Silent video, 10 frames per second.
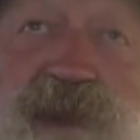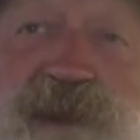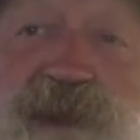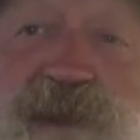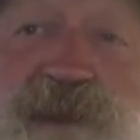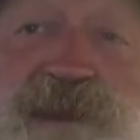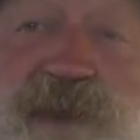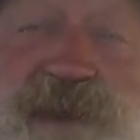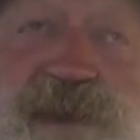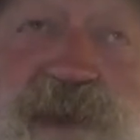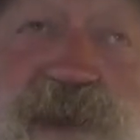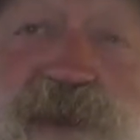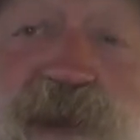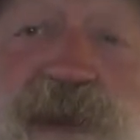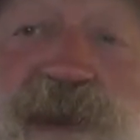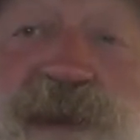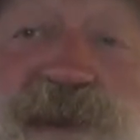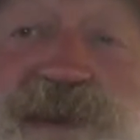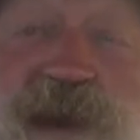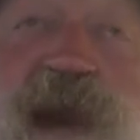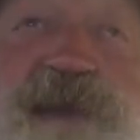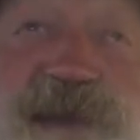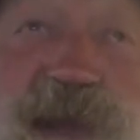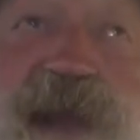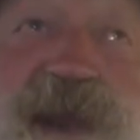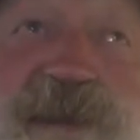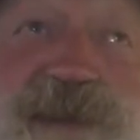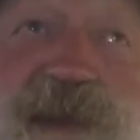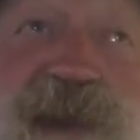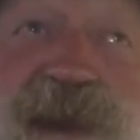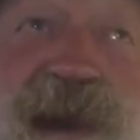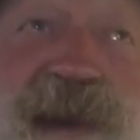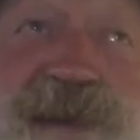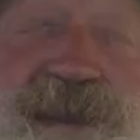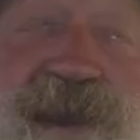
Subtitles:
Toy Story 1. So I was thinking of doing that